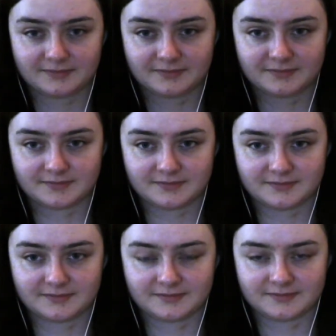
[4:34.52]

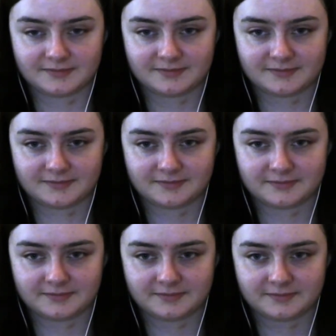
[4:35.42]

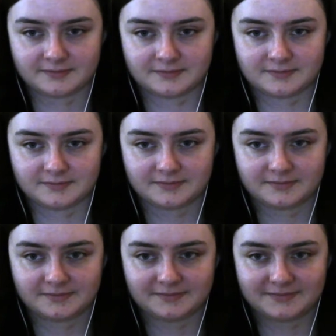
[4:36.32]

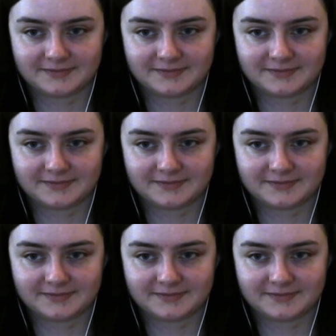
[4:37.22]
(silent)